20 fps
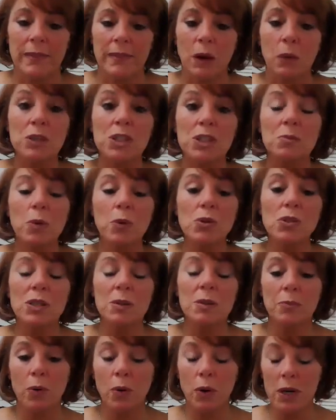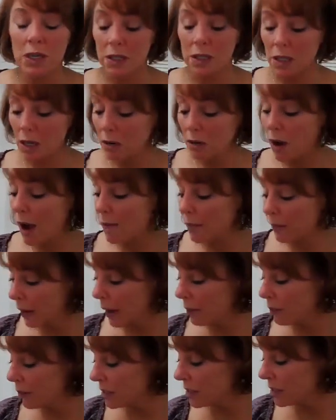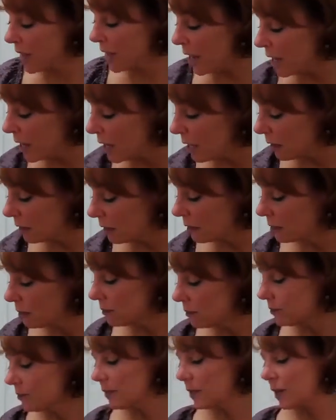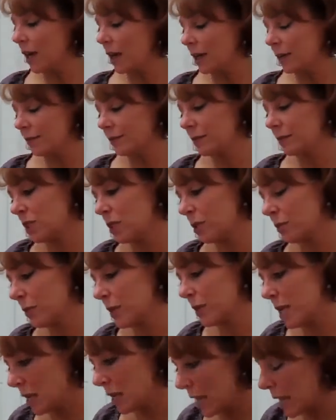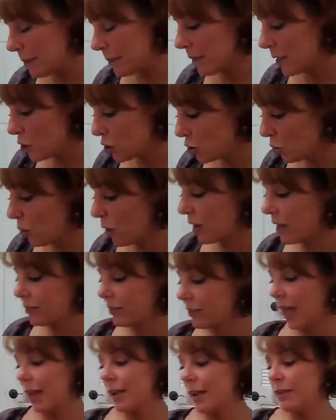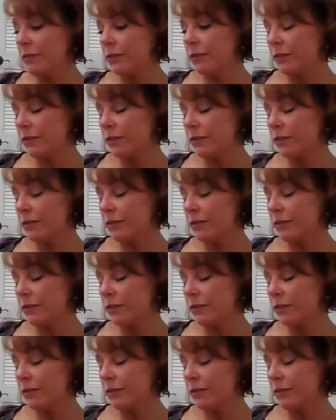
what's most important, though, I was saying, to reclaim the joy of life,